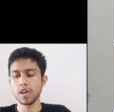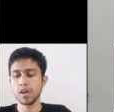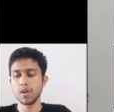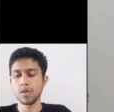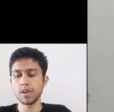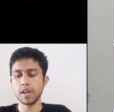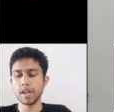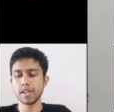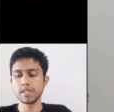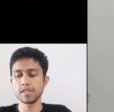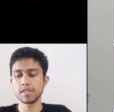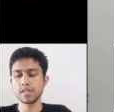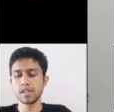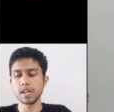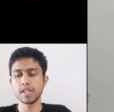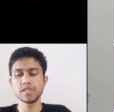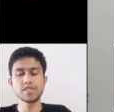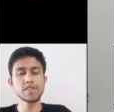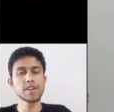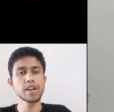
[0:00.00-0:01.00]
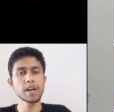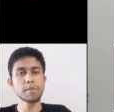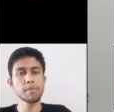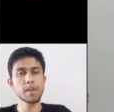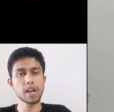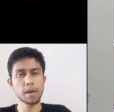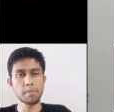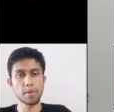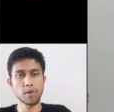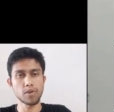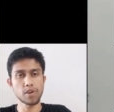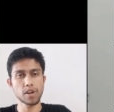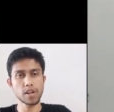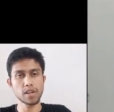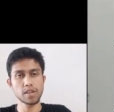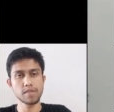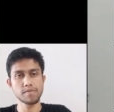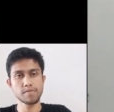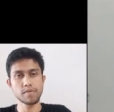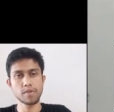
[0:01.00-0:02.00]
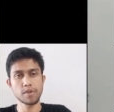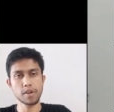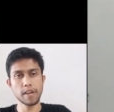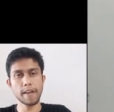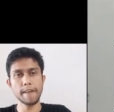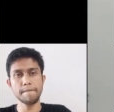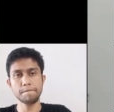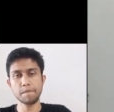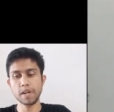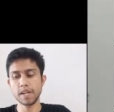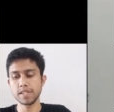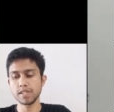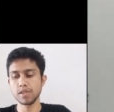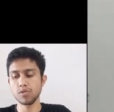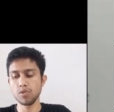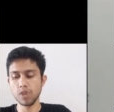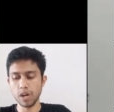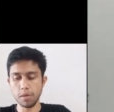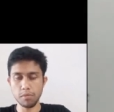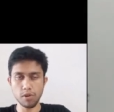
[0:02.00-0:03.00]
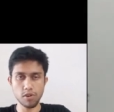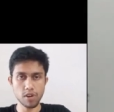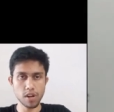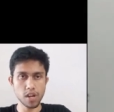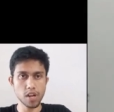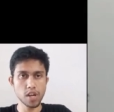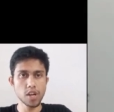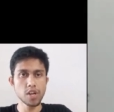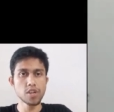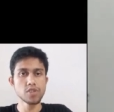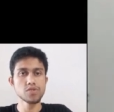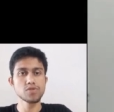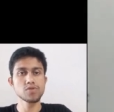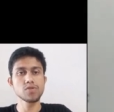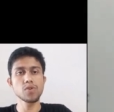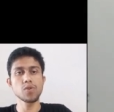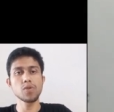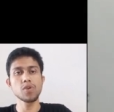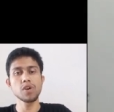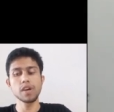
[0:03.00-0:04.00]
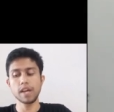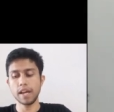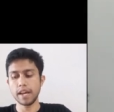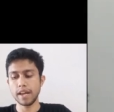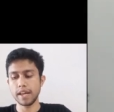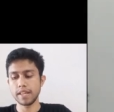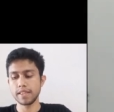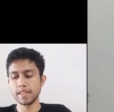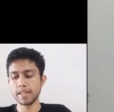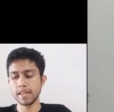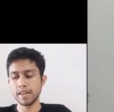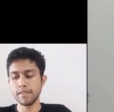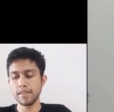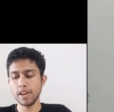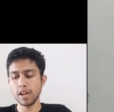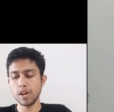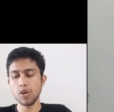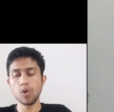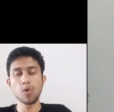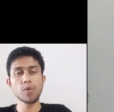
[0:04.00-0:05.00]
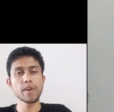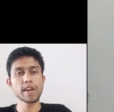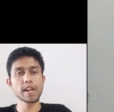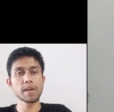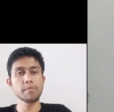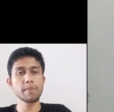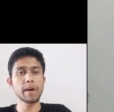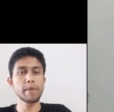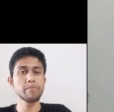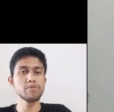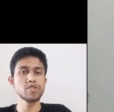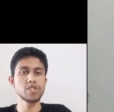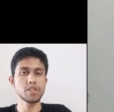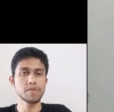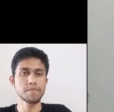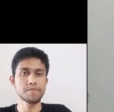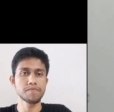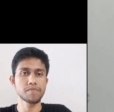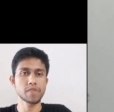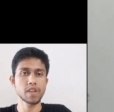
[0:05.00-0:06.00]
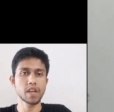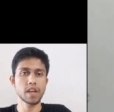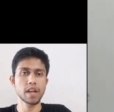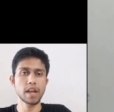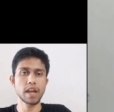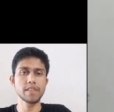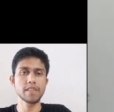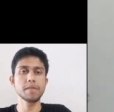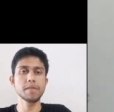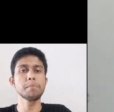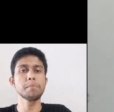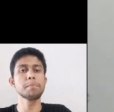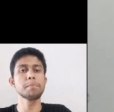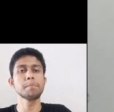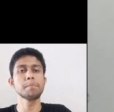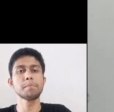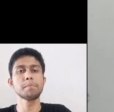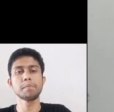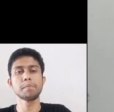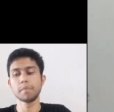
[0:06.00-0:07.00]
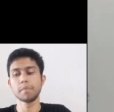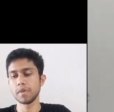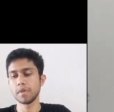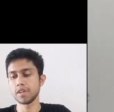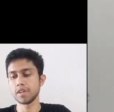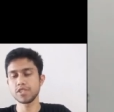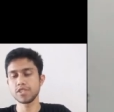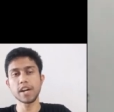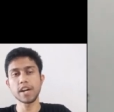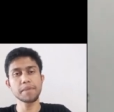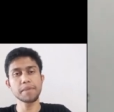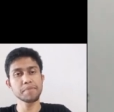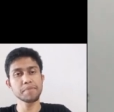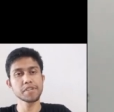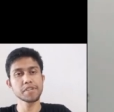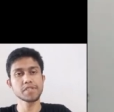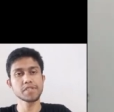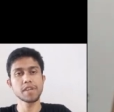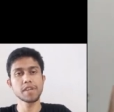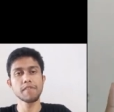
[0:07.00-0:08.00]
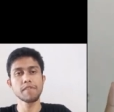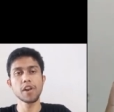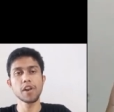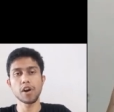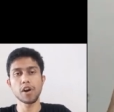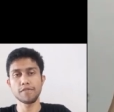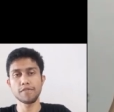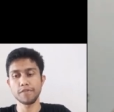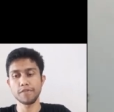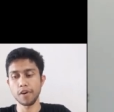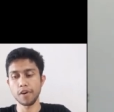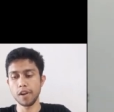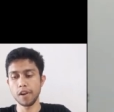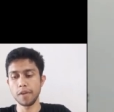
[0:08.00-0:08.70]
is considerable amount. Okay, it is in good amount. So they will overcome mg, and the stunt person will not fall.